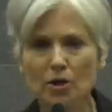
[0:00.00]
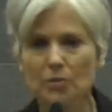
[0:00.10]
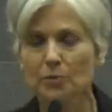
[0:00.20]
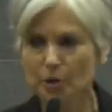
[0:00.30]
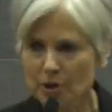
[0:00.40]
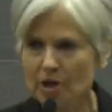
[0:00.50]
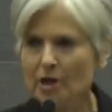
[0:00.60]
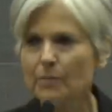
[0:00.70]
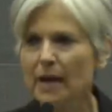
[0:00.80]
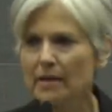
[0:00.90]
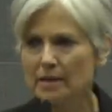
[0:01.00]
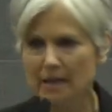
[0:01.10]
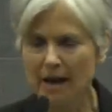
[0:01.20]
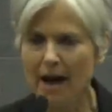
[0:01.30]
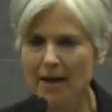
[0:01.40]
community based
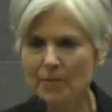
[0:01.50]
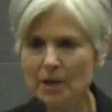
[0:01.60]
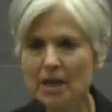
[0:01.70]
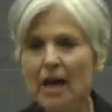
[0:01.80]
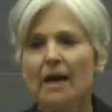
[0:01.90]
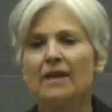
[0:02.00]
economy